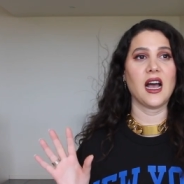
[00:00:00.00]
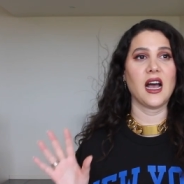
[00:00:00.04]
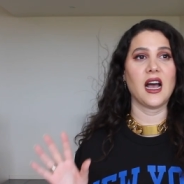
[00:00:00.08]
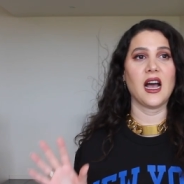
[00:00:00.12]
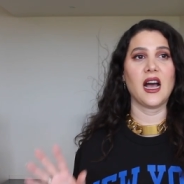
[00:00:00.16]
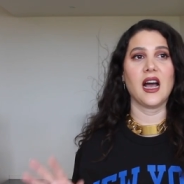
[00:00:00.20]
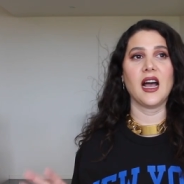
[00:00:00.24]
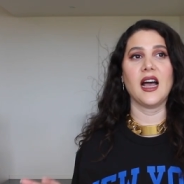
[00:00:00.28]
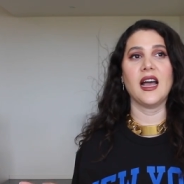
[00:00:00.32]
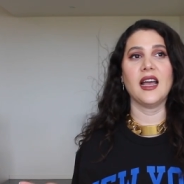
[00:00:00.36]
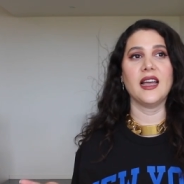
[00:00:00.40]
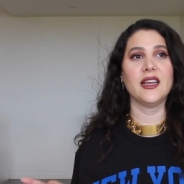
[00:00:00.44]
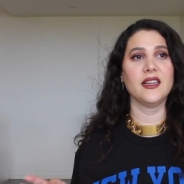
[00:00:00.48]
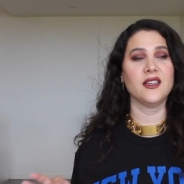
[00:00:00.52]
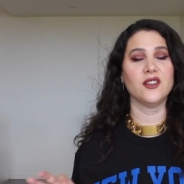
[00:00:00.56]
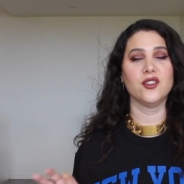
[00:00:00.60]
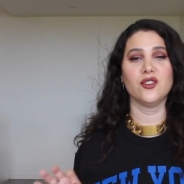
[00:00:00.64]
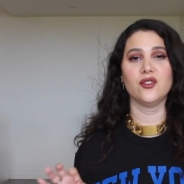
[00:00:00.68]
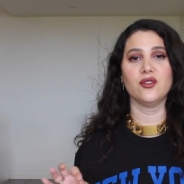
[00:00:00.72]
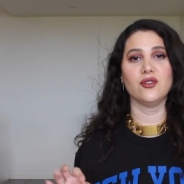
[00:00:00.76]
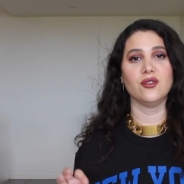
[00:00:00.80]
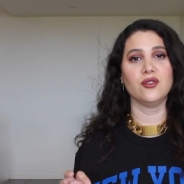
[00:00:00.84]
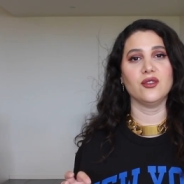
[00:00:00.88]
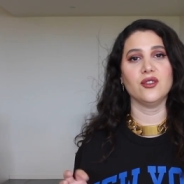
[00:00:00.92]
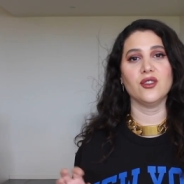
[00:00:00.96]
I
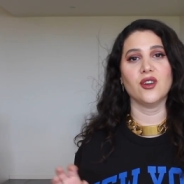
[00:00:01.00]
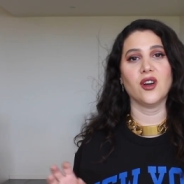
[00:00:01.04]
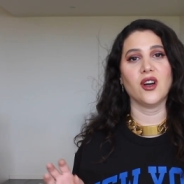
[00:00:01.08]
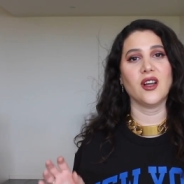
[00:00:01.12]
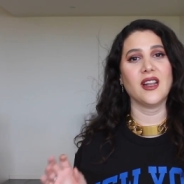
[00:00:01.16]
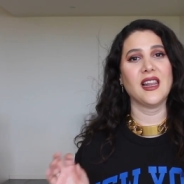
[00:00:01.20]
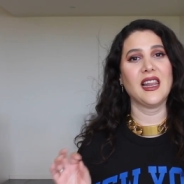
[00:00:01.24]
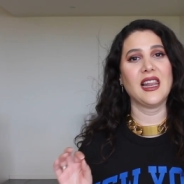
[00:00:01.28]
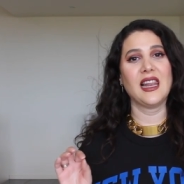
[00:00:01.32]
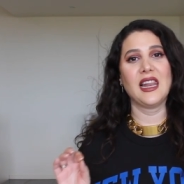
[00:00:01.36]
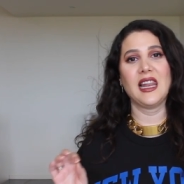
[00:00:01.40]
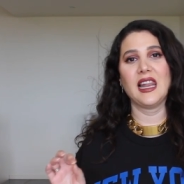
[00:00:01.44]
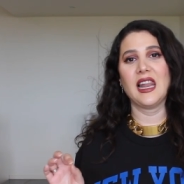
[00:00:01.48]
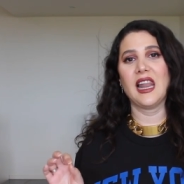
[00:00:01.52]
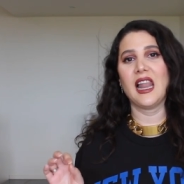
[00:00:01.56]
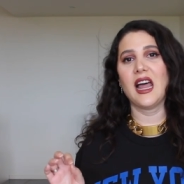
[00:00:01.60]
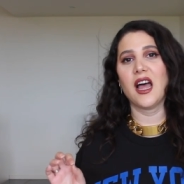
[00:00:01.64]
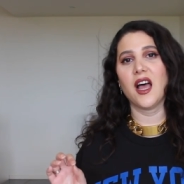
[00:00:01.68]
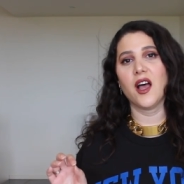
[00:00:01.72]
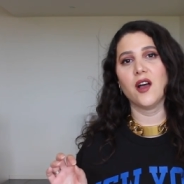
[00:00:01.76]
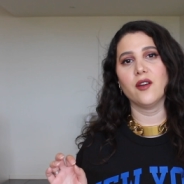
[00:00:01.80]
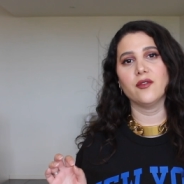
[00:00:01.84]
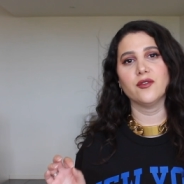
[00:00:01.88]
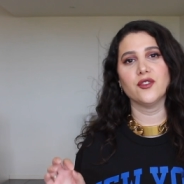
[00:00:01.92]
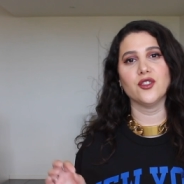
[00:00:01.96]
do not
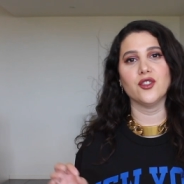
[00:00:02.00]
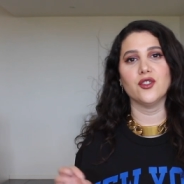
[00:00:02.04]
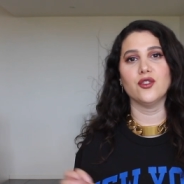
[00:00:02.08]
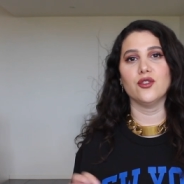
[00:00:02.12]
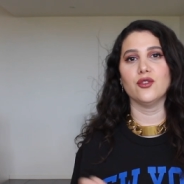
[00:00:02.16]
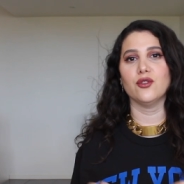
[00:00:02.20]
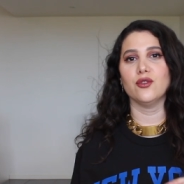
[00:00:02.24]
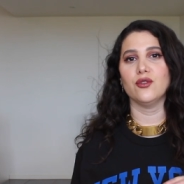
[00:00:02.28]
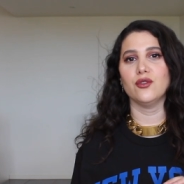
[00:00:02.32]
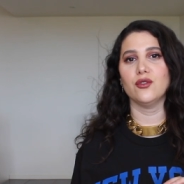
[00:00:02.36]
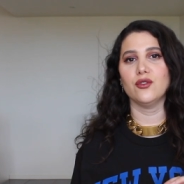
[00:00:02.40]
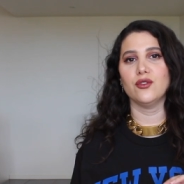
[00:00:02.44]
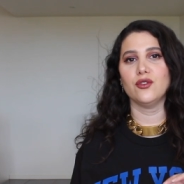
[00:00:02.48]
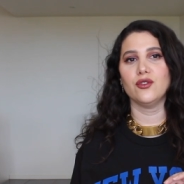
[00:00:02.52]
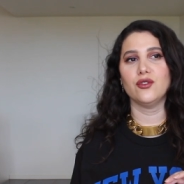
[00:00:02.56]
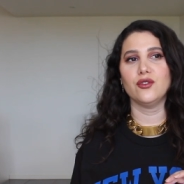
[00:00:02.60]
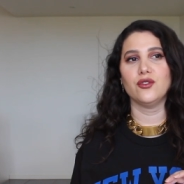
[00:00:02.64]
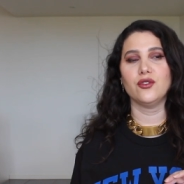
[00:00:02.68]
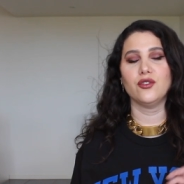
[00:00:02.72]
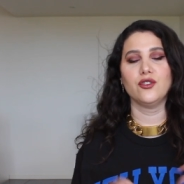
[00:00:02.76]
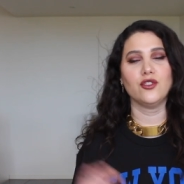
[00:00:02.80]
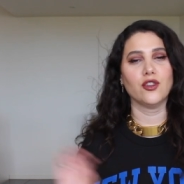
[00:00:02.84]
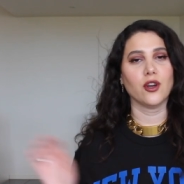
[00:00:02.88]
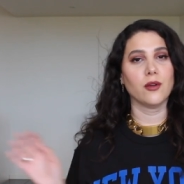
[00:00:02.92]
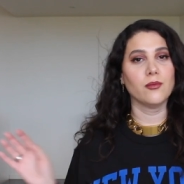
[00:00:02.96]
love to do
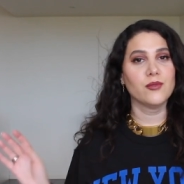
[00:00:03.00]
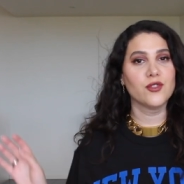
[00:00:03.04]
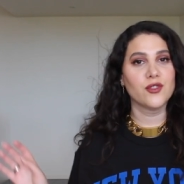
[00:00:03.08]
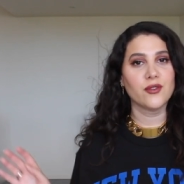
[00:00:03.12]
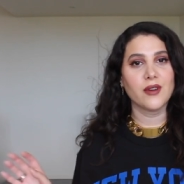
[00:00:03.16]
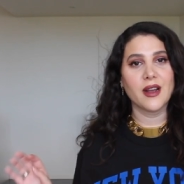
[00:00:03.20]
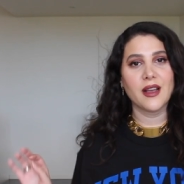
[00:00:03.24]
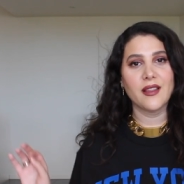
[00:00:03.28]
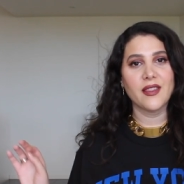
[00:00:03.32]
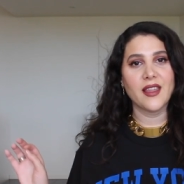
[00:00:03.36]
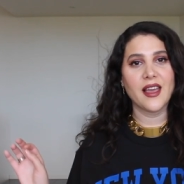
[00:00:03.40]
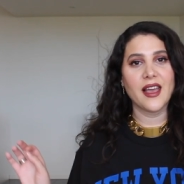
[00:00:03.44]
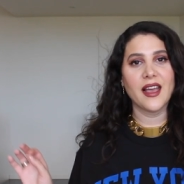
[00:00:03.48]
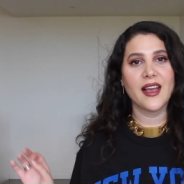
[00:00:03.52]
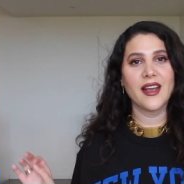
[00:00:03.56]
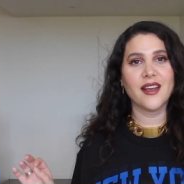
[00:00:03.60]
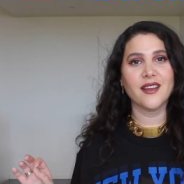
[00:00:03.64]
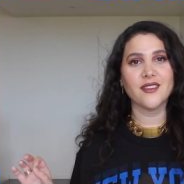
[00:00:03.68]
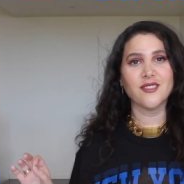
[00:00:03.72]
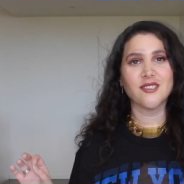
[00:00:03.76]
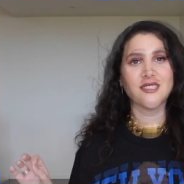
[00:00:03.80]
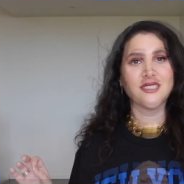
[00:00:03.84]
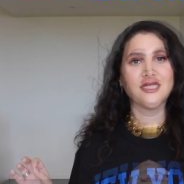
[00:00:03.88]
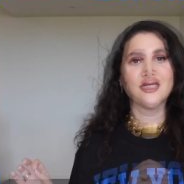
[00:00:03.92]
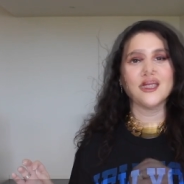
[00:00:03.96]
jobs around the
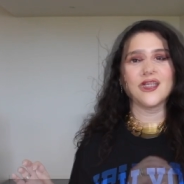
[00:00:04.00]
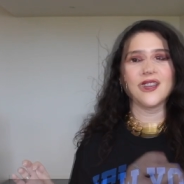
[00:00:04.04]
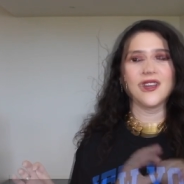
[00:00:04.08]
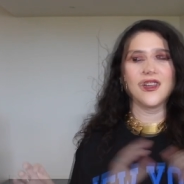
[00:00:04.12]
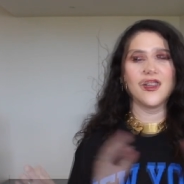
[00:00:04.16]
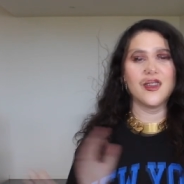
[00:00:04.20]
house.